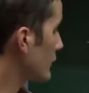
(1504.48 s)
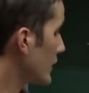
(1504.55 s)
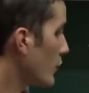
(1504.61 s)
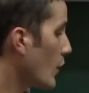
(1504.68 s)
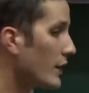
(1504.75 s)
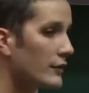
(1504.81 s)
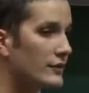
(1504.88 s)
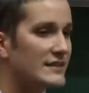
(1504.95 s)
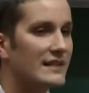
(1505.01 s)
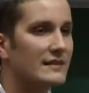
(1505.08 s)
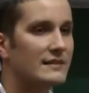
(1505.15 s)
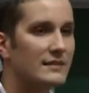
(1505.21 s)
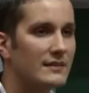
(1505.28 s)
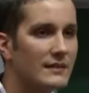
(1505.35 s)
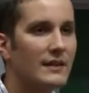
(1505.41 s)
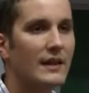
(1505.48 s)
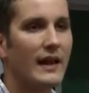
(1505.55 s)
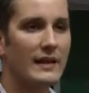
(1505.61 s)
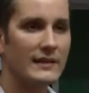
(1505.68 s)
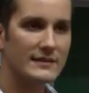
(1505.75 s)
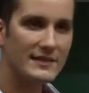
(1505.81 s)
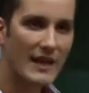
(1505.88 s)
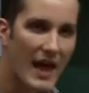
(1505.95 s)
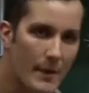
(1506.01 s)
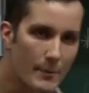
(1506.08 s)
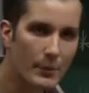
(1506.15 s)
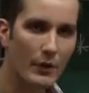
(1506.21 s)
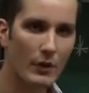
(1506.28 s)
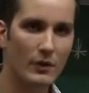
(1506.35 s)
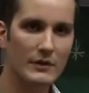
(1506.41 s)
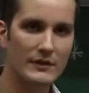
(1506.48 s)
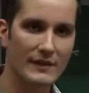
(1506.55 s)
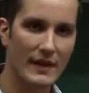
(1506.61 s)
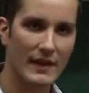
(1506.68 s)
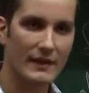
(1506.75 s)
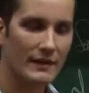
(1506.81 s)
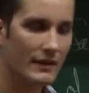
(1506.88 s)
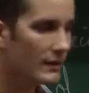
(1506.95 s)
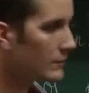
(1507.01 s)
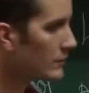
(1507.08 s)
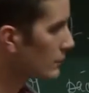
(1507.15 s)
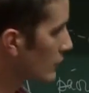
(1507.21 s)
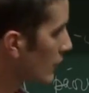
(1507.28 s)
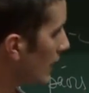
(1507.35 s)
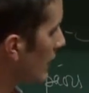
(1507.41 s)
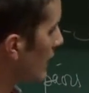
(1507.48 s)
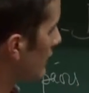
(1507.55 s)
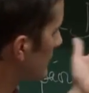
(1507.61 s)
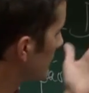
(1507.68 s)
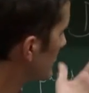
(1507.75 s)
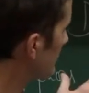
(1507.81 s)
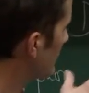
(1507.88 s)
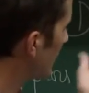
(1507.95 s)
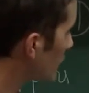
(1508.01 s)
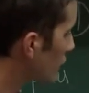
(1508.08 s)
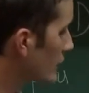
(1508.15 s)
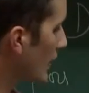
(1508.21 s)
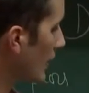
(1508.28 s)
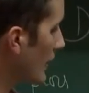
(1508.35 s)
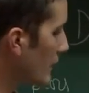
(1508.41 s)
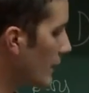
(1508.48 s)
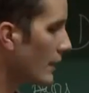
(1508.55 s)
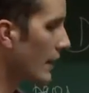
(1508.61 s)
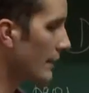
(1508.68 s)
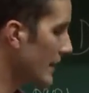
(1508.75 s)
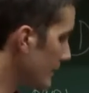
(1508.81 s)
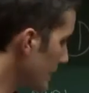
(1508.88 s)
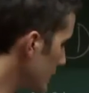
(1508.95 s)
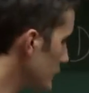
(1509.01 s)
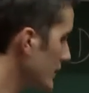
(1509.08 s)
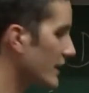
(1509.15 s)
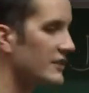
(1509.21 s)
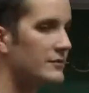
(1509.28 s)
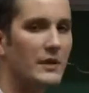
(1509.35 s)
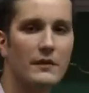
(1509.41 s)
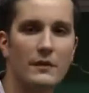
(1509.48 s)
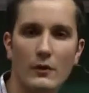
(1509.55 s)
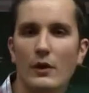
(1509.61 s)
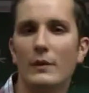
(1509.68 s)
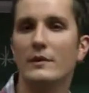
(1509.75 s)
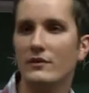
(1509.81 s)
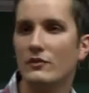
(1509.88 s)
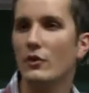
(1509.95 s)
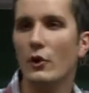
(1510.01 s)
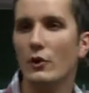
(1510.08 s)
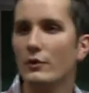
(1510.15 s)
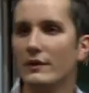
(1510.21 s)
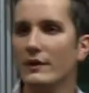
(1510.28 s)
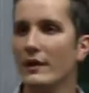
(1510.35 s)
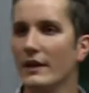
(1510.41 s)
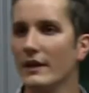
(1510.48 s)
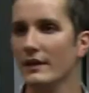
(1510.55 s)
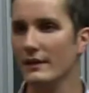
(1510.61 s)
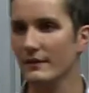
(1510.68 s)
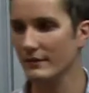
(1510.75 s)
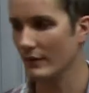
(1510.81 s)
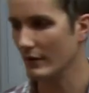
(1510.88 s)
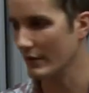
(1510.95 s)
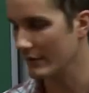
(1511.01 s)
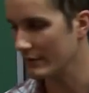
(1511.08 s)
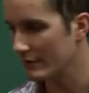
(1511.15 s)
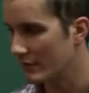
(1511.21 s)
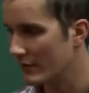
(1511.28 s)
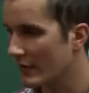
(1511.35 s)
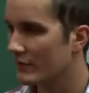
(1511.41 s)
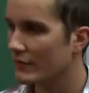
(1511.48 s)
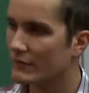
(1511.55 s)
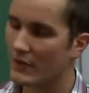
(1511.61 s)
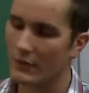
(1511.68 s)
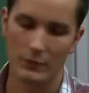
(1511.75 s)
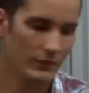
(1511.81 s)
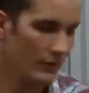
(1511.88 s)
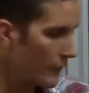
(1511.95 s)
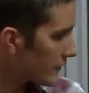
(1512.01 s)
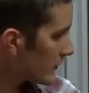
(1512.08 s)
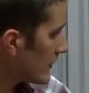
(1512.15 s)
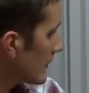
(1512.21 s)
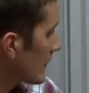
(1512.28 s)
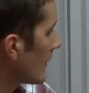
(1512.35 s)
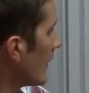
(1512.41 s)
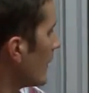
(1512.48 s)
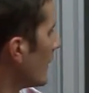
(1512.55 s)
required that L is ample, then well, Matsusaka's uh, big theorem is known in the, in the case of K3 surfaces.